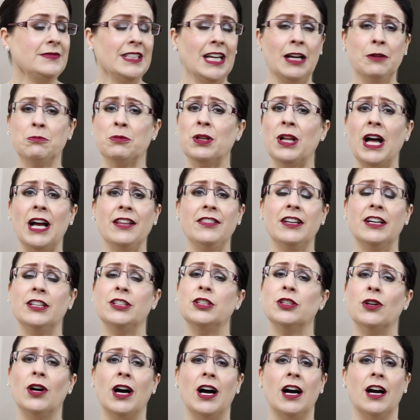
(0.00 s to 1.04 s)
I'm glad that
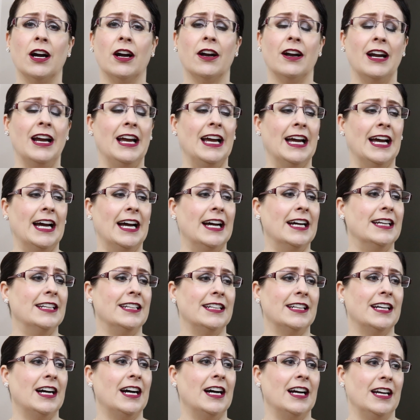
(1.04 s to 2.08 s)
you are,
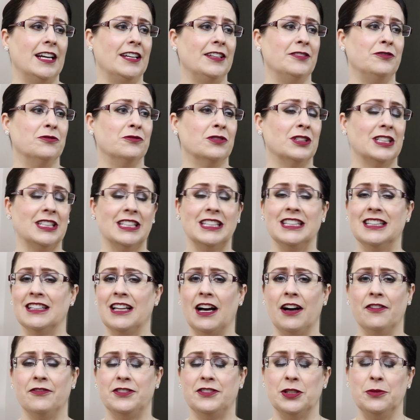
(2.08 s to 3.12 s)
and I really
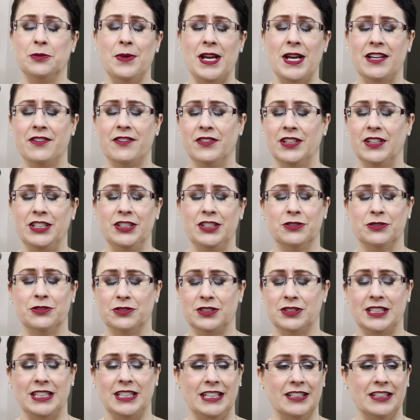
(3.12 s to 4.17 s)
love to make
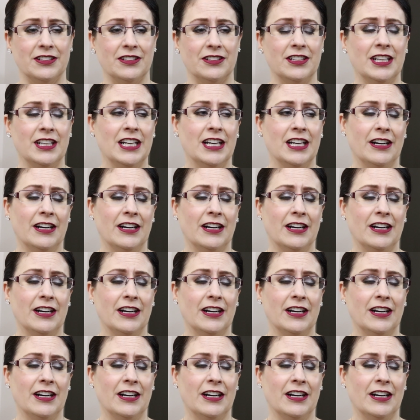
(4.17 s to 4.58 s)
videos here